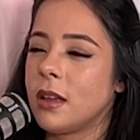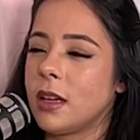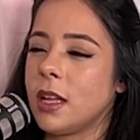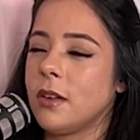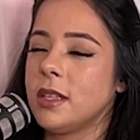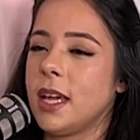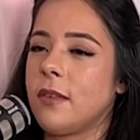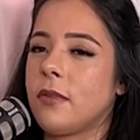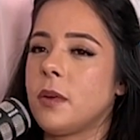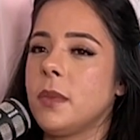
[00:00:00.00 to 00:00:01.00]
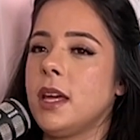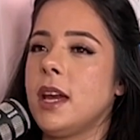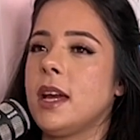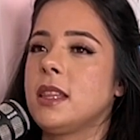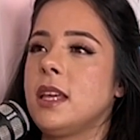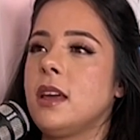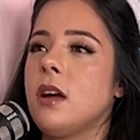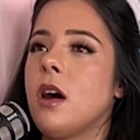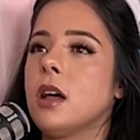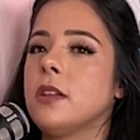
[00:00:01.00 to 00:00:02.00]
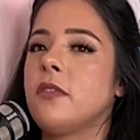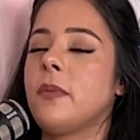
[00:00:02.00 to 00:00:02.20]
And like for me, I think all of